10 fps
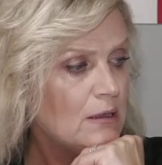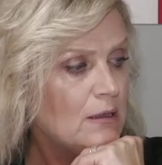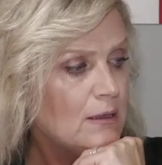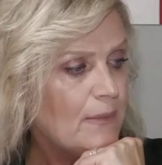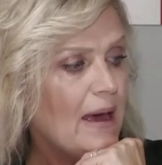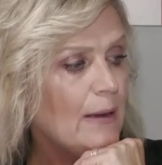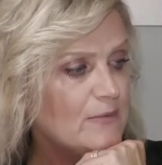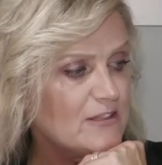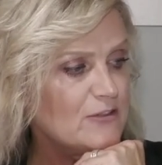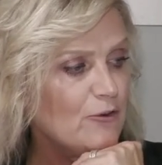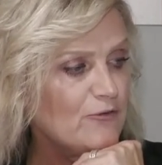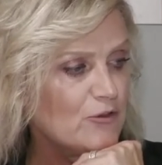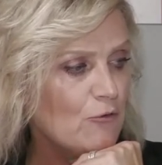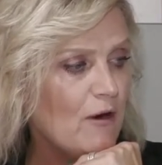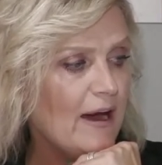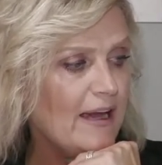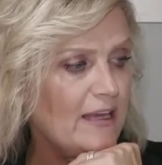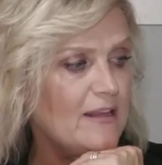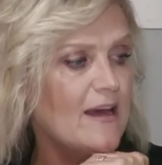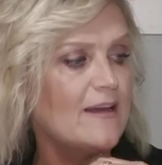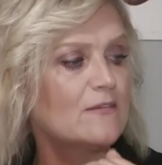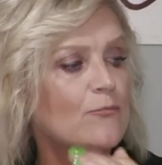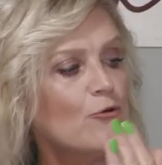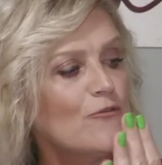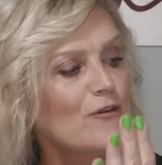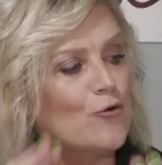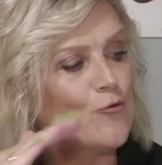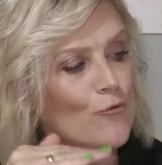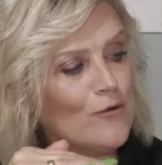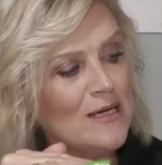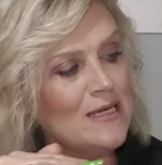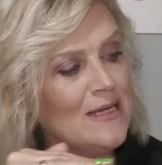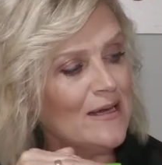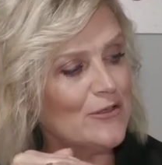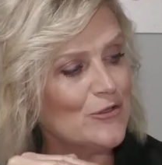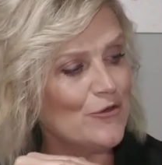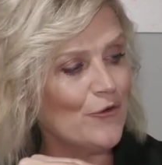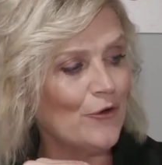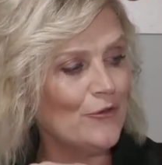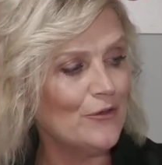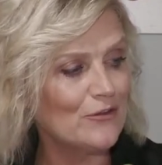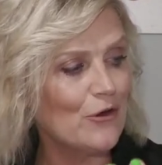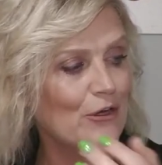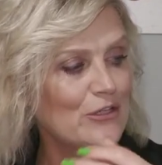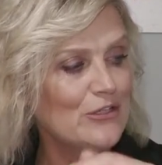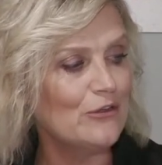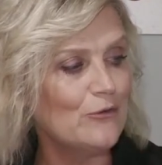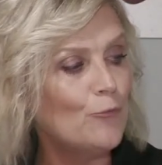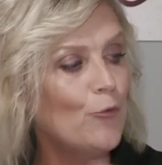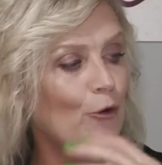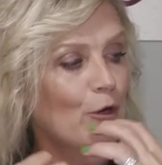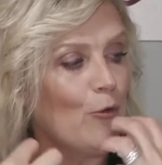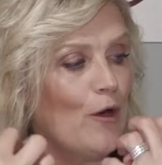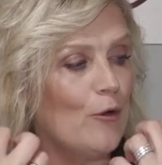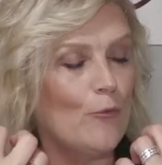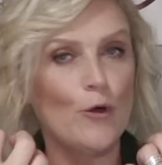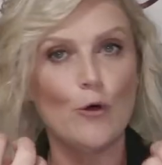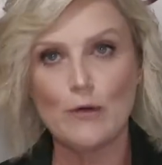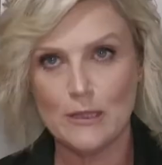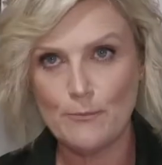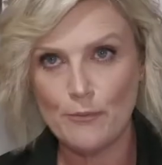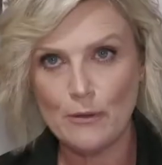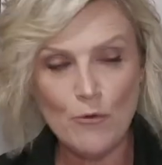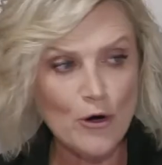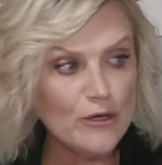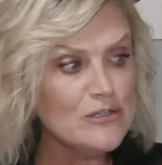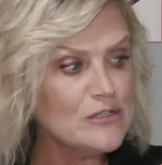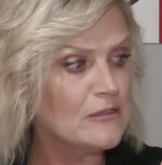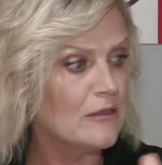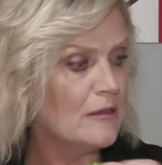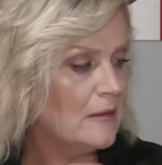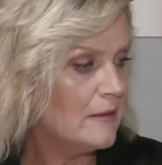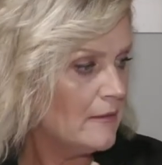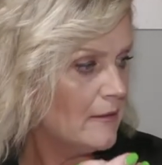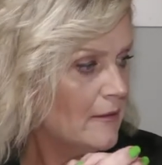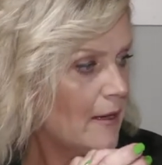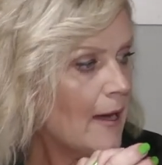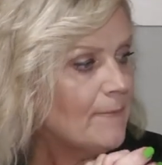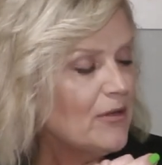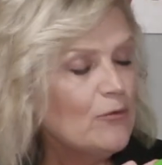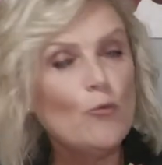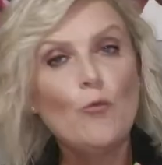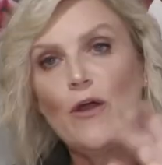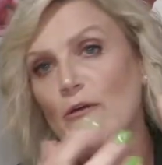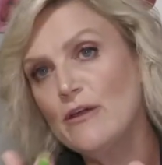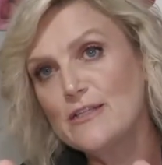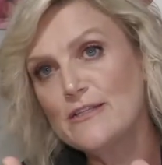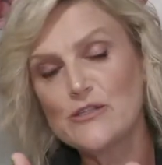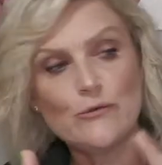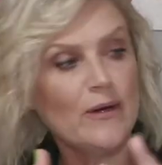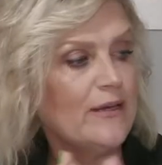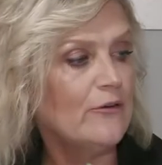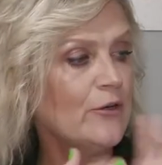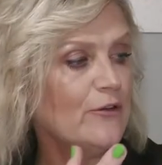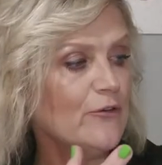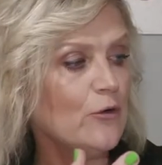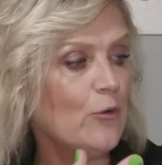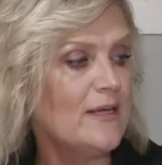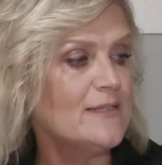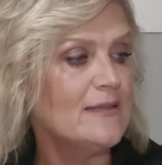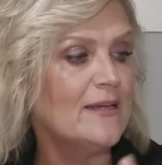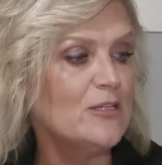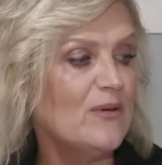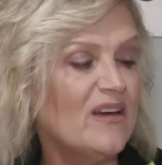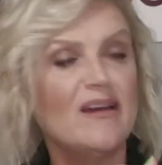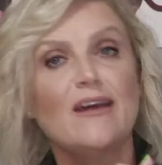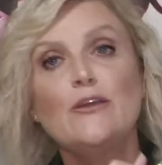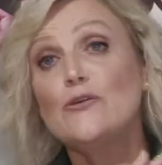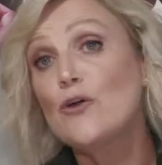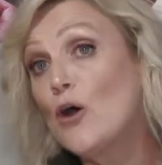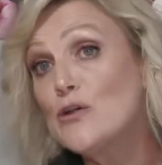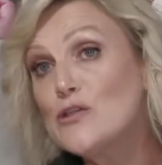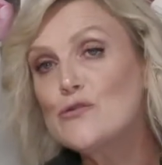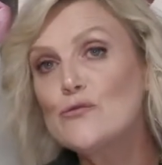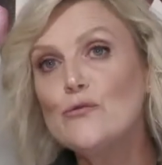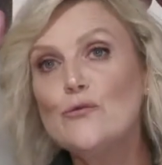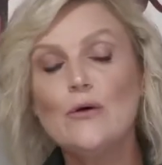perhaps a soft grey that has more of a greeny undertone that's going to work quite well with the Primrose. But where are you situated? I know you've got a Queenslander, but are you coastal,